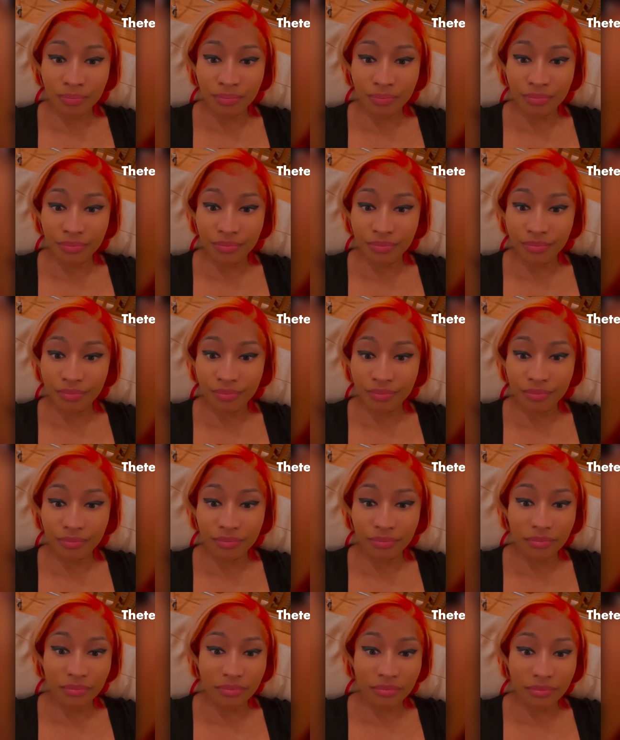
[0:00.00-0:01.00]

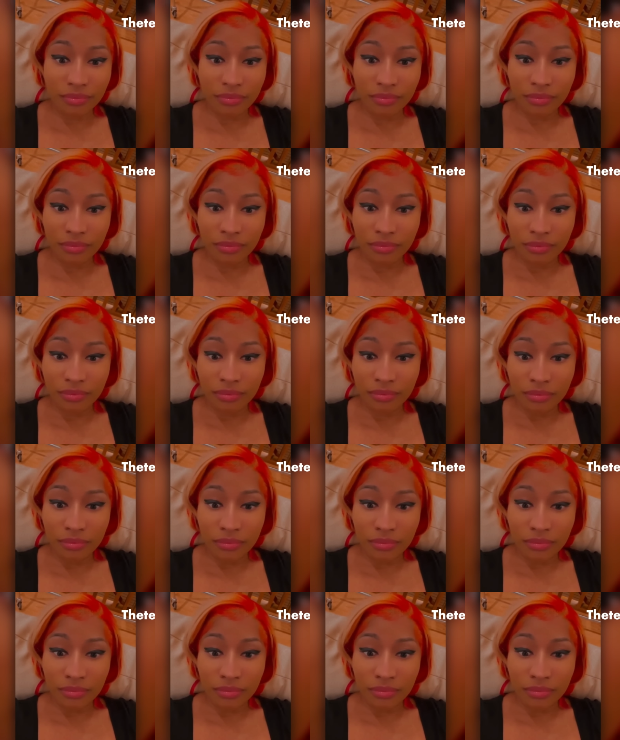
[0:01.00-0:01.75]
(silence)